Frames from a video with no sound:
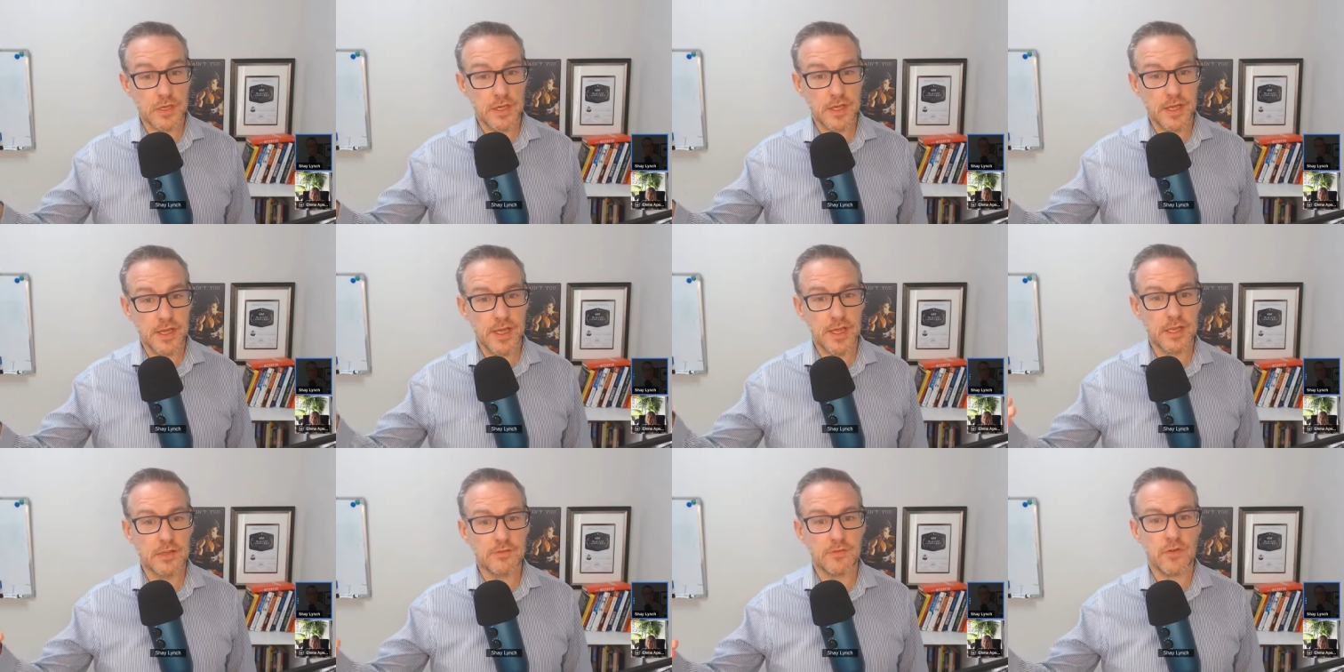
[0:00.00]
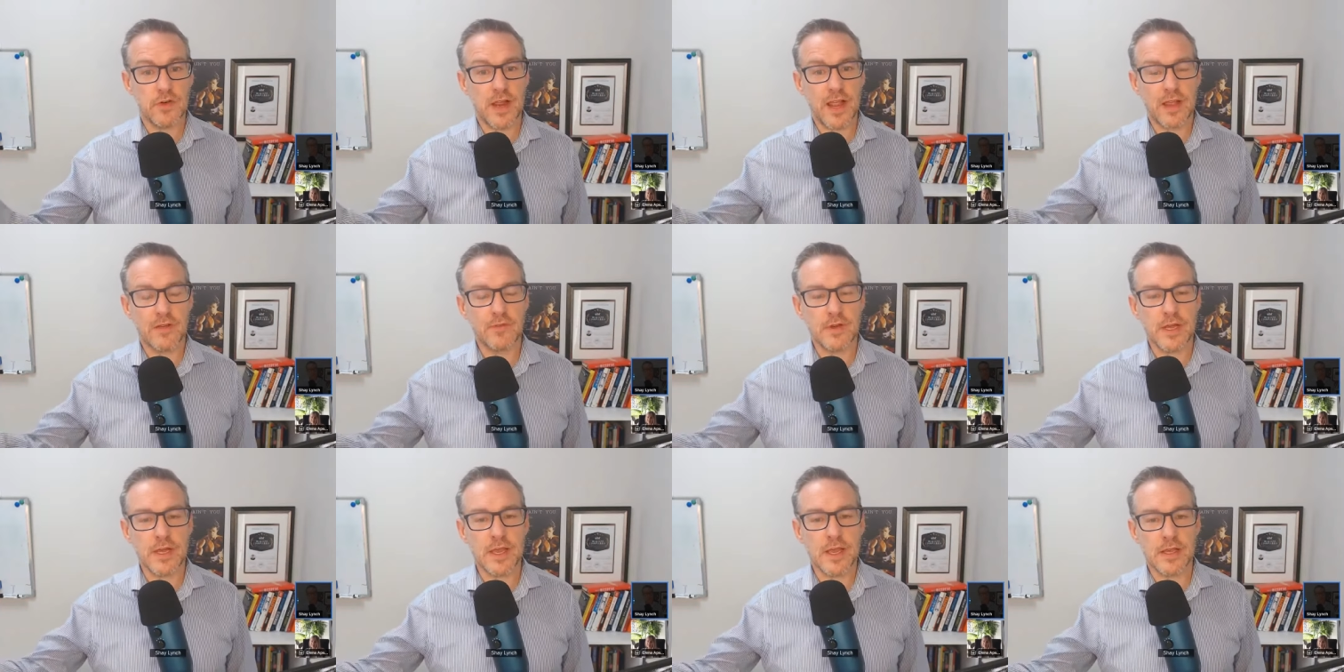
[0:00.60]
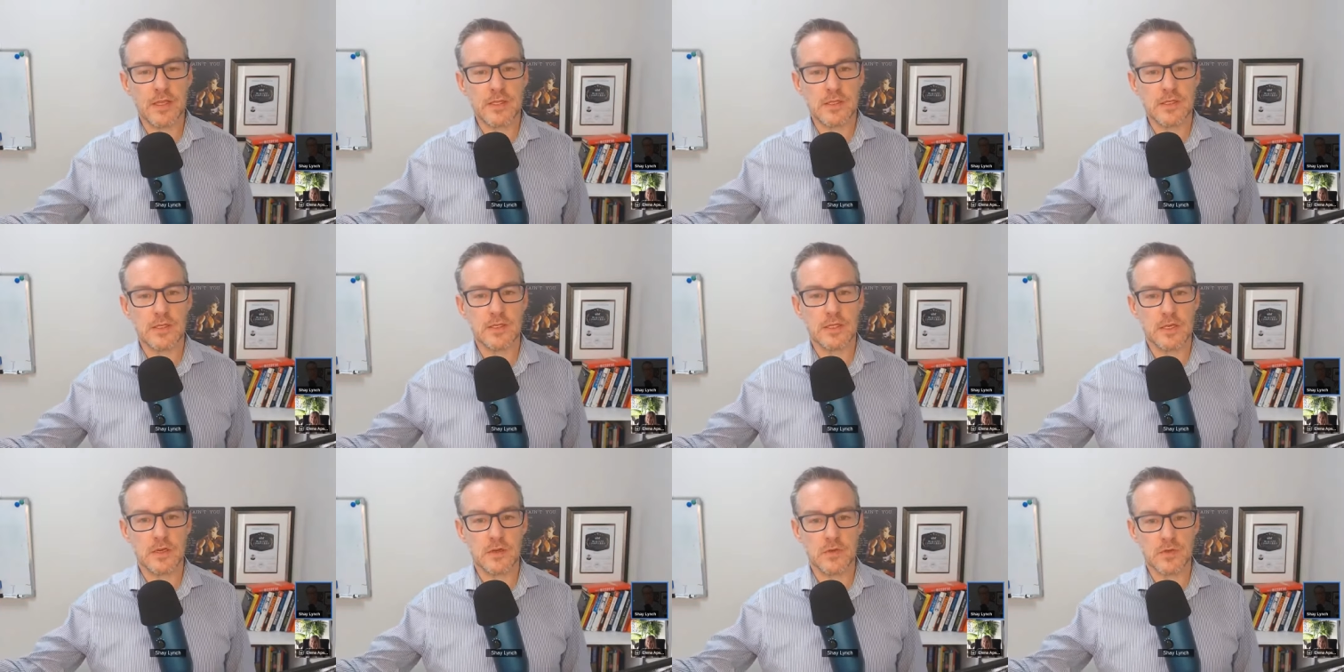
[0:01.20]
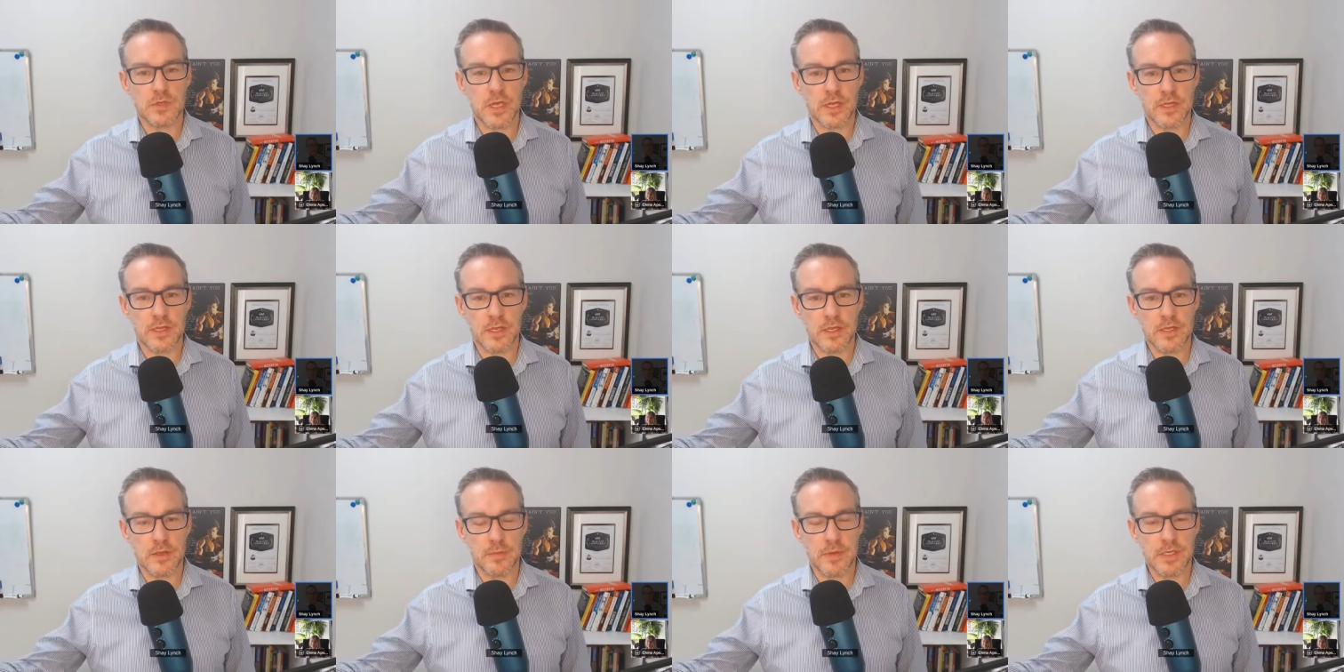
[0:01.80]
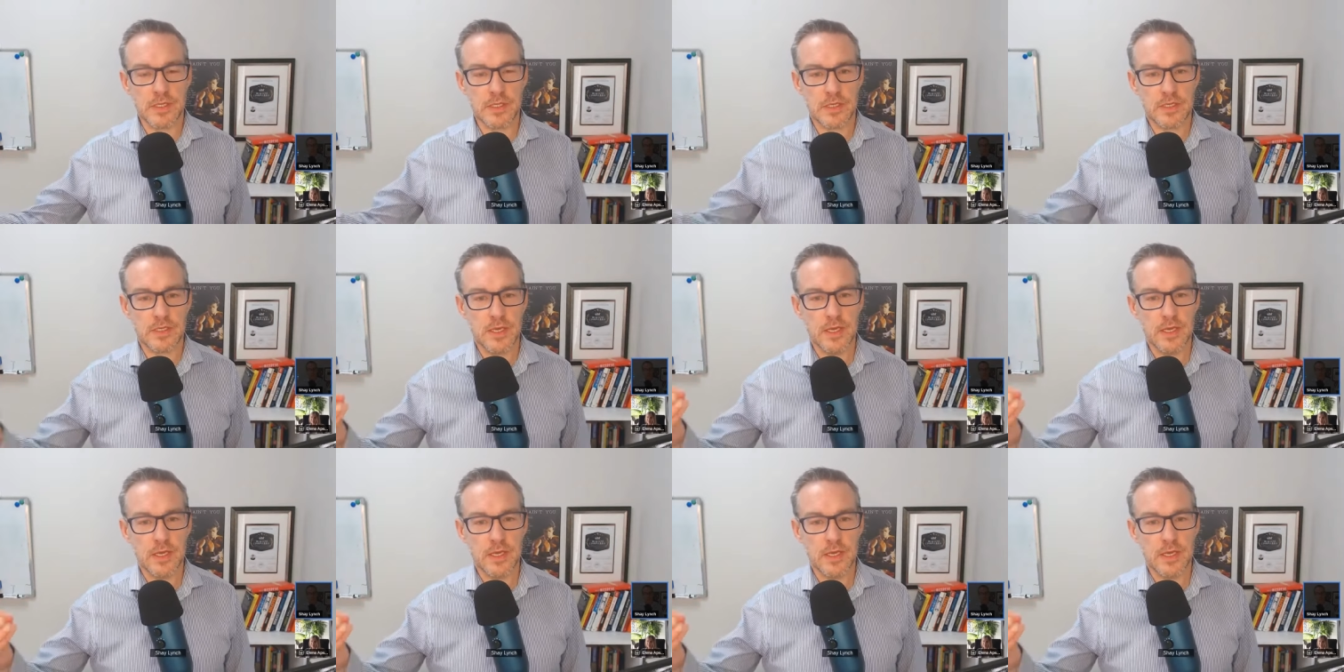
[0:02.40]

is for everything else that goes on in the business.